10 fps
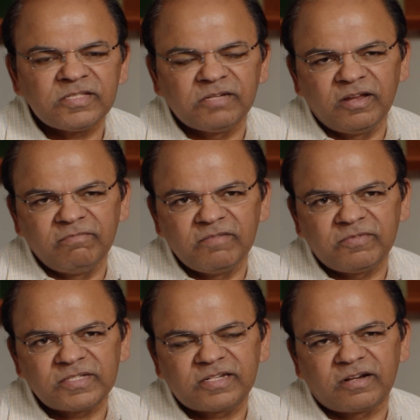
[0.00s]
So when we
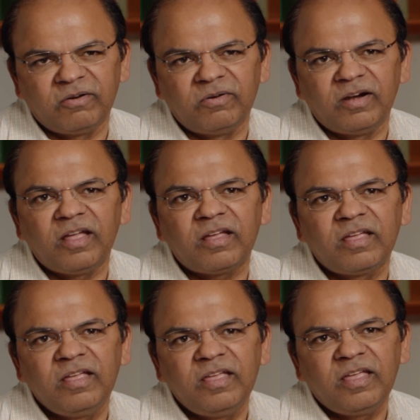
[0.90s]
first cloned a,
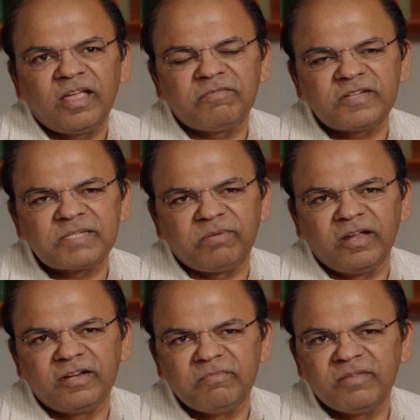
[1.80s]
a first
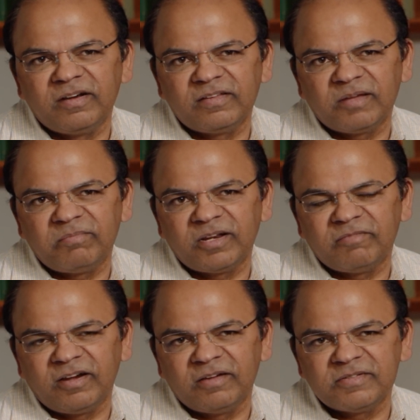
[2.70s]
plant immune receptor,
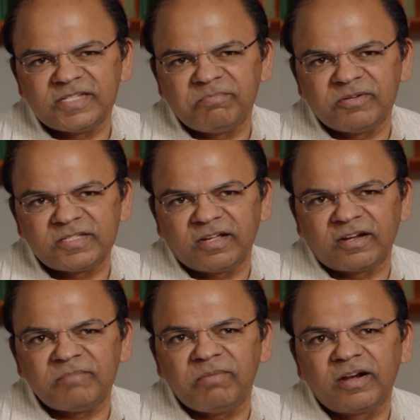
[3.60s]
when I was a
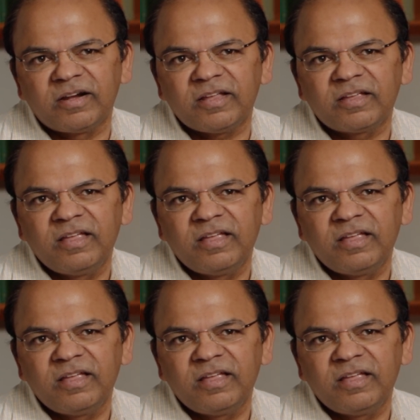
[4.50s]
postdoc at Berkeley,